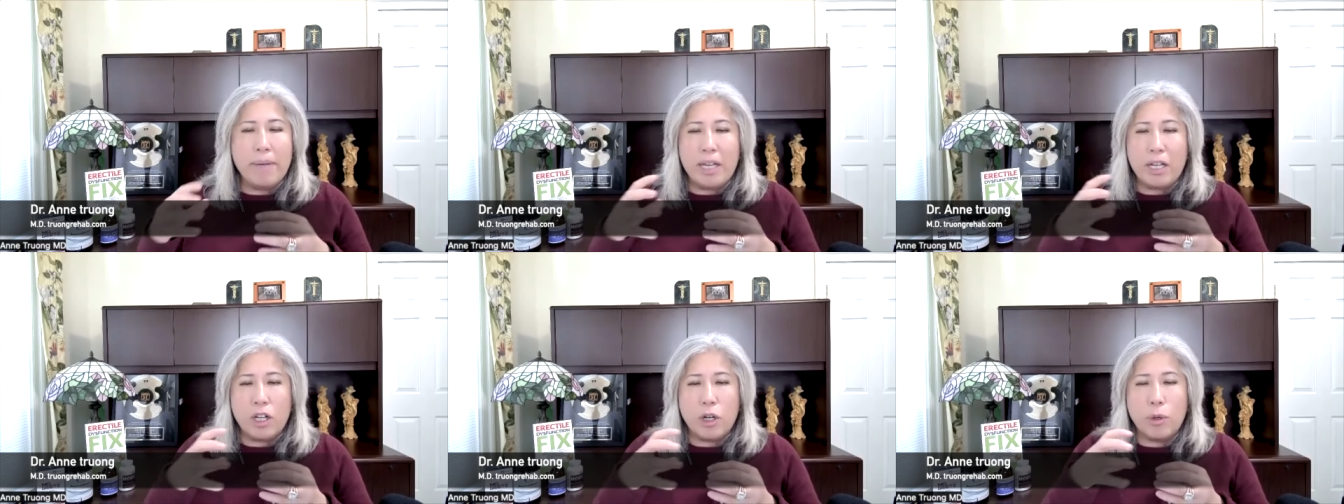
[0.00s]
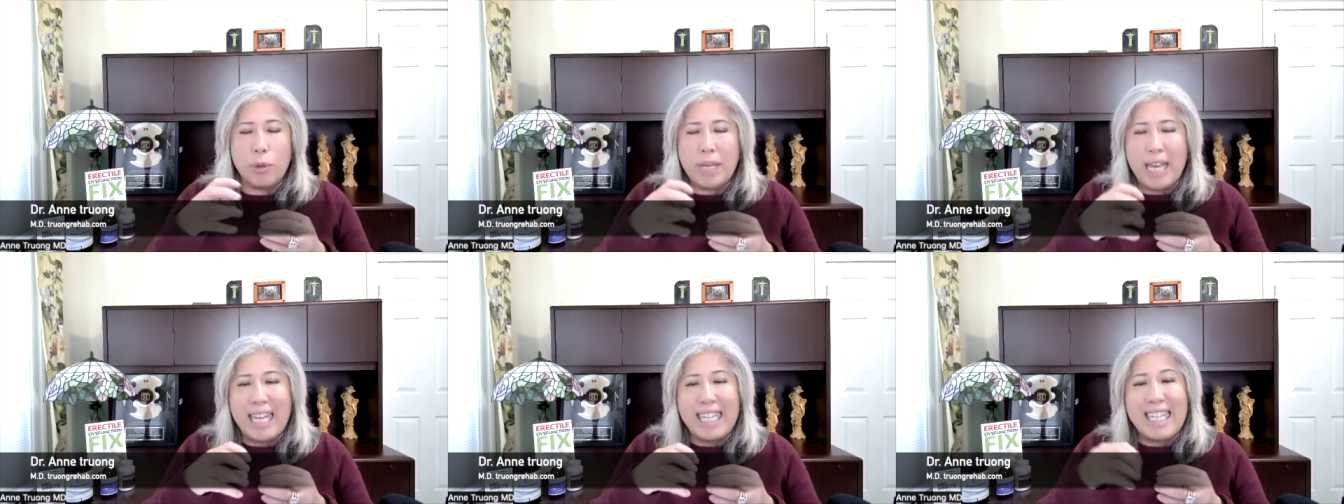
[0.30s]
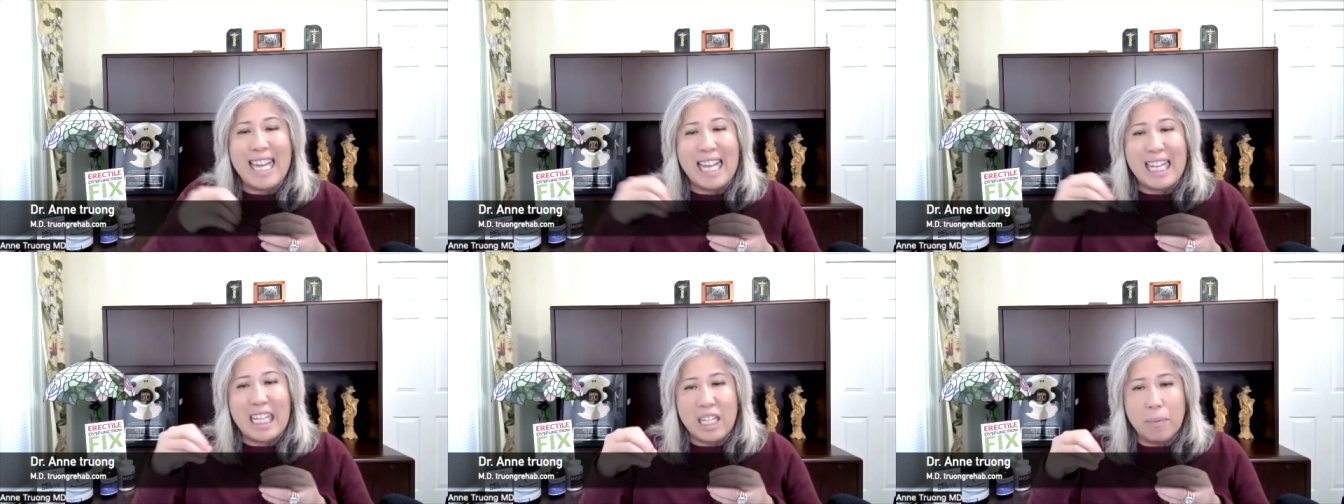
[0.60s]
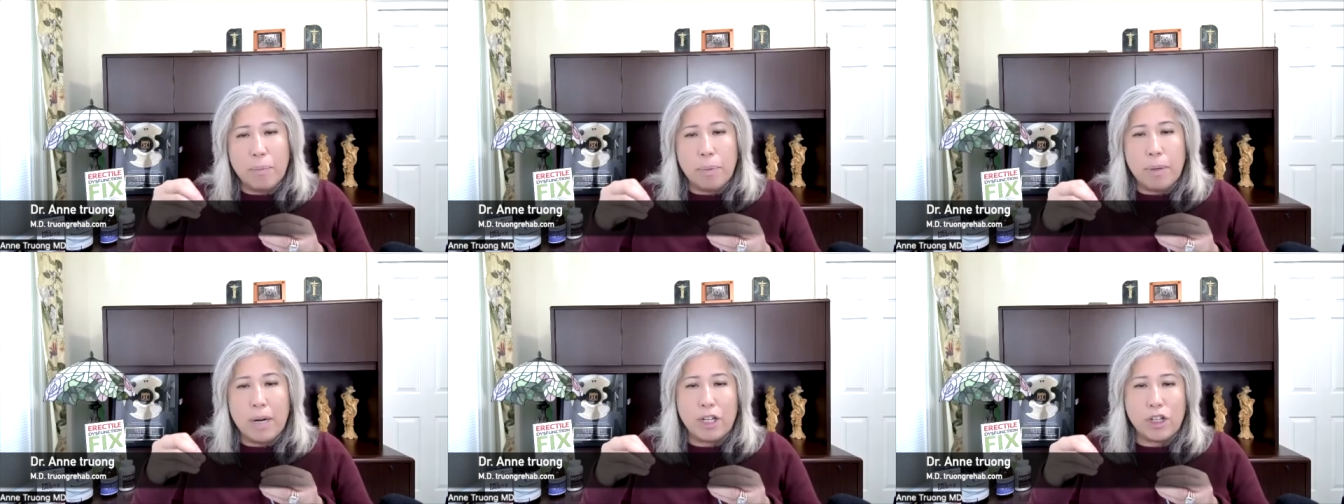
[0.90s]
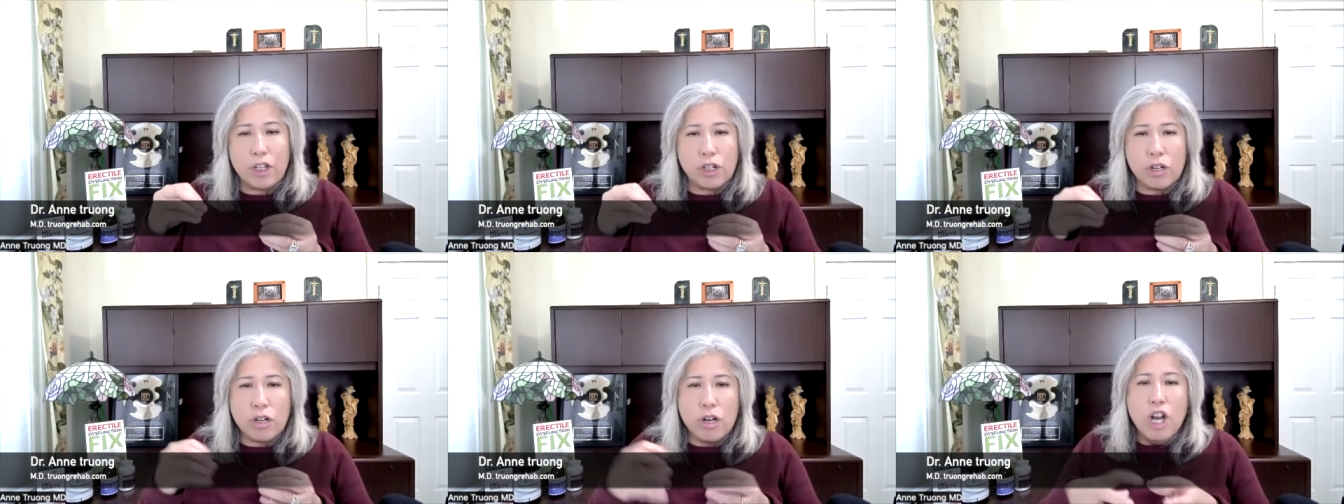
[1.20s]
it creates negative
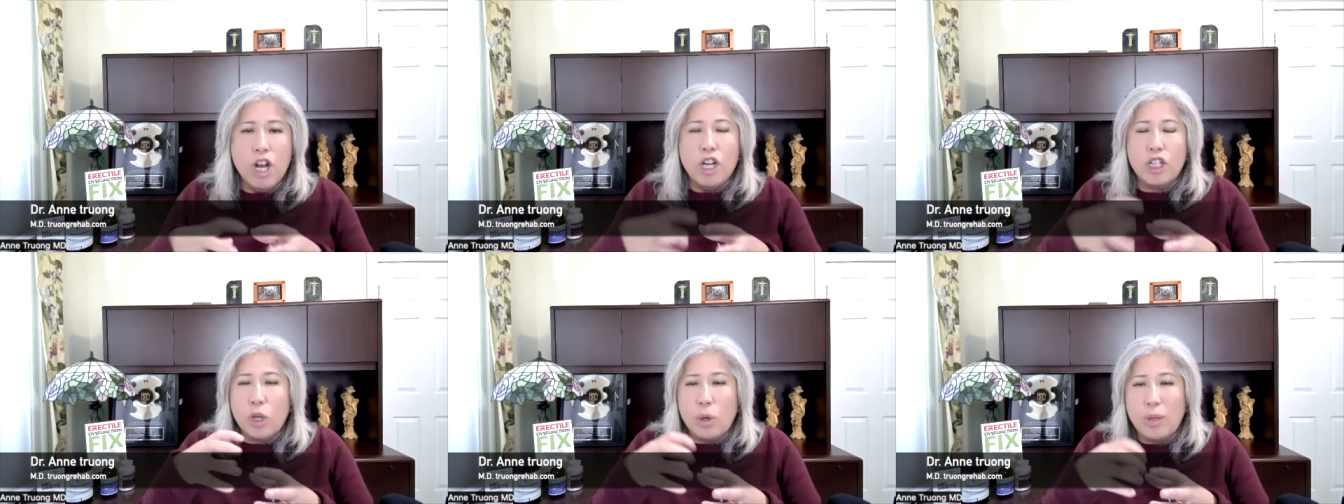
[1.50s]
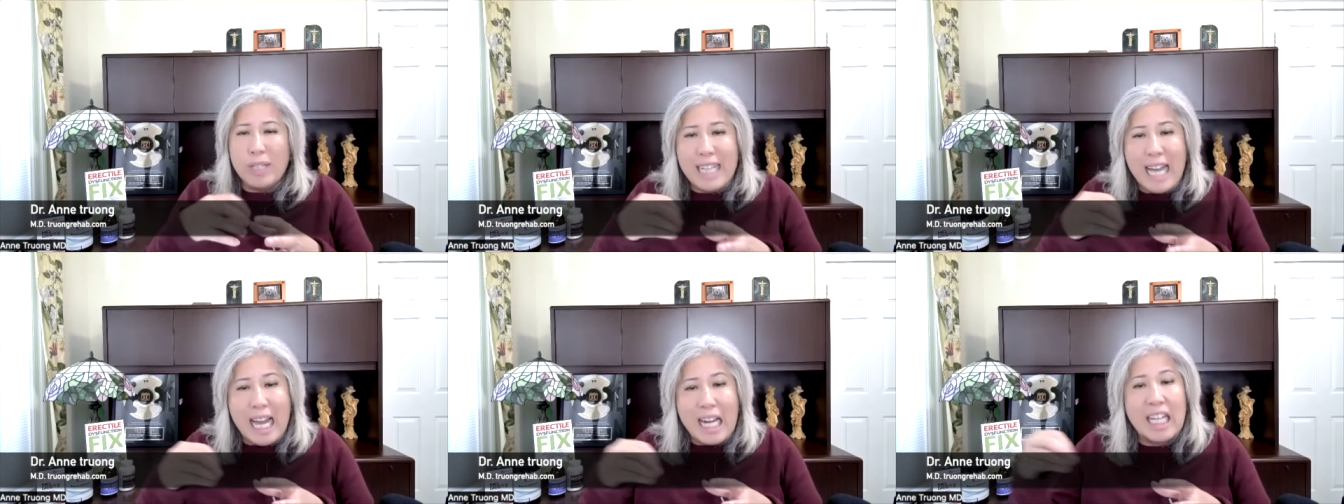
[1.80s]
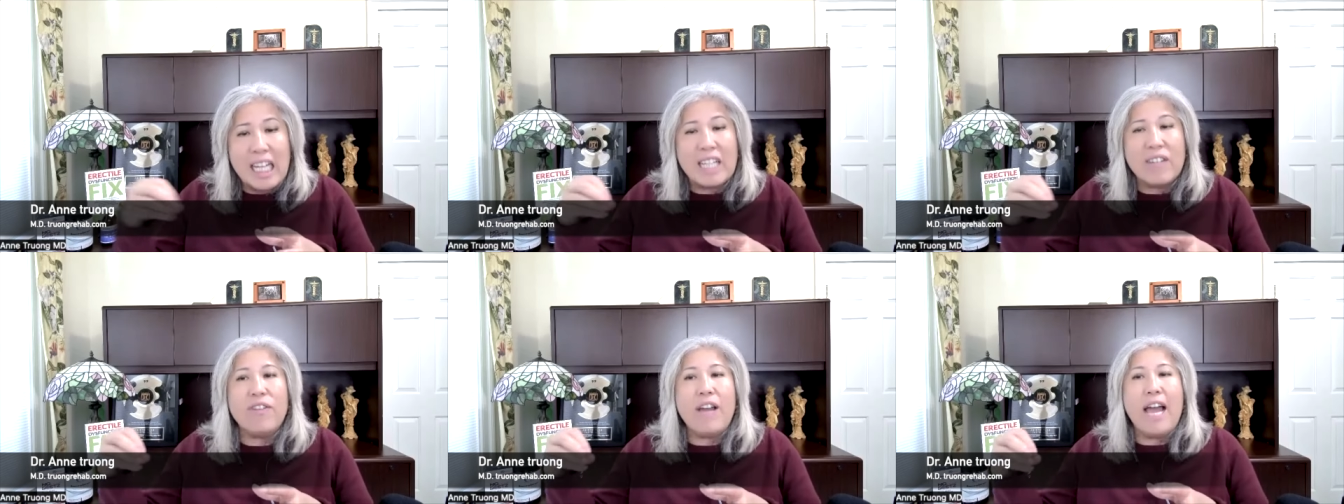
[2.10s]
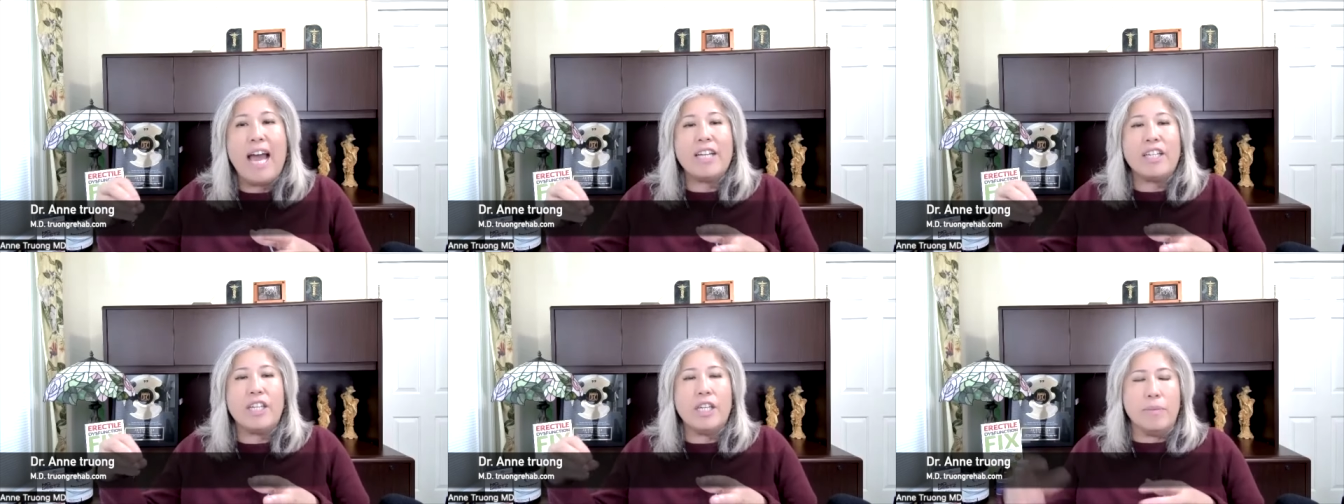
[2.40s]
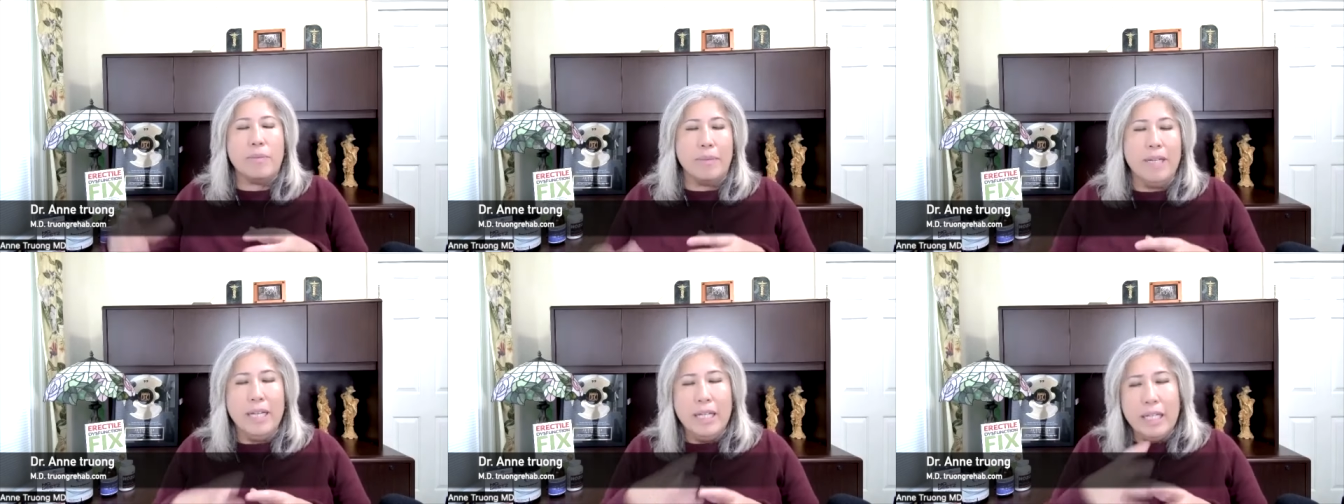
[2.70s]
pressure. So it's kind of like a
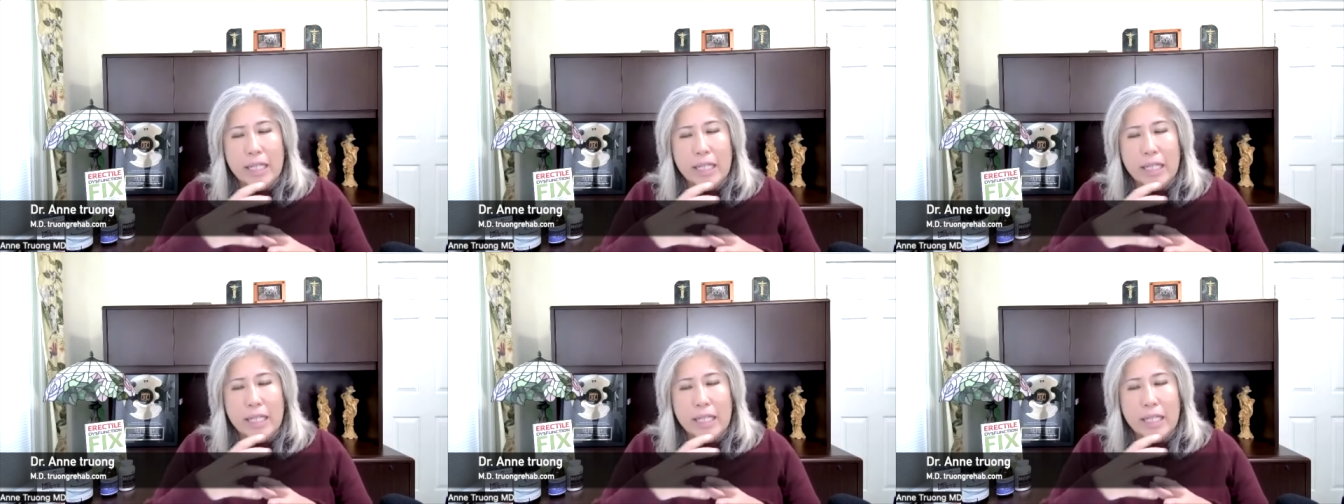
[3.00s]
vacuum.